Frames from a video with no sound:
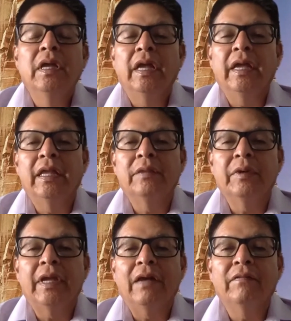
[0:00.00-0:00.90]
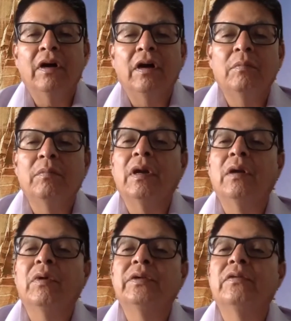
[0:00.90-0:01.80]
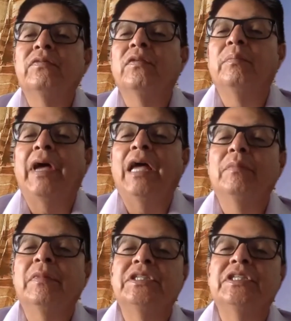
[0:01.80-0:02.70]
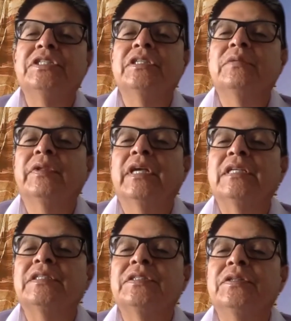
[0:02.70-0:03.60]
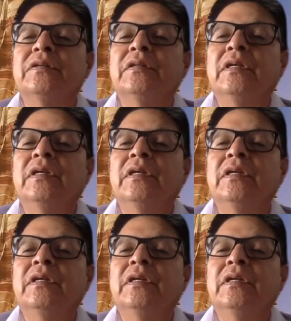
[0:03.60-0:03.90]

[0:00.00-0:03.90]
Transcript: And we have our wonderful mathematician with us too.